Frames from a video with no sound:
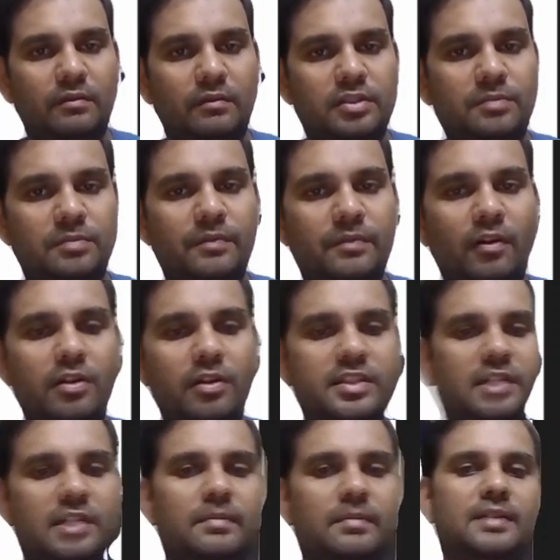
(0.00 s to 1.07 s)
Which of the following
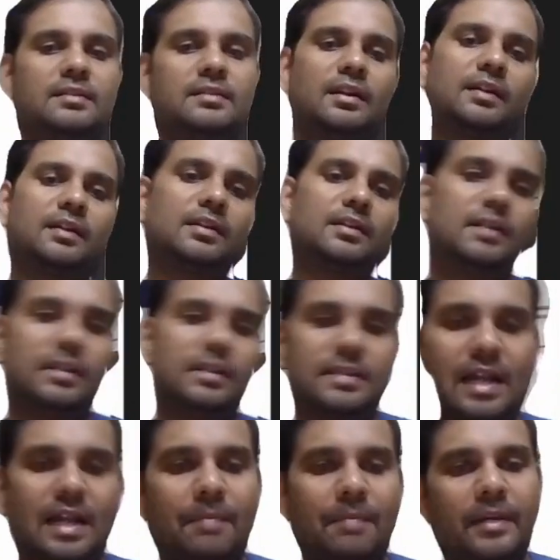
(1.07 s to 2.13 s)
statement is correct?
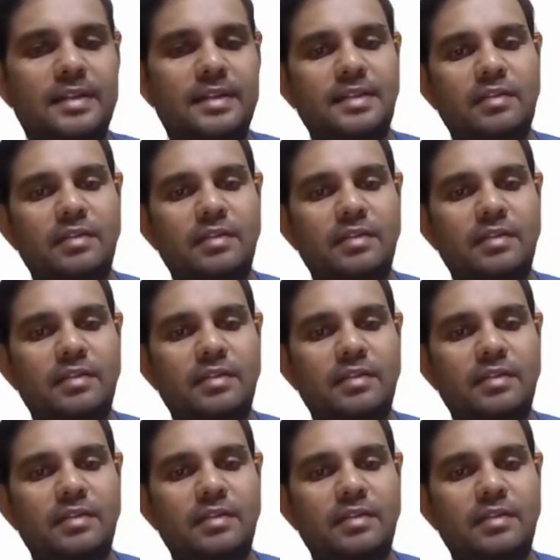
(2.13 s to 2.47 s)
Snap heads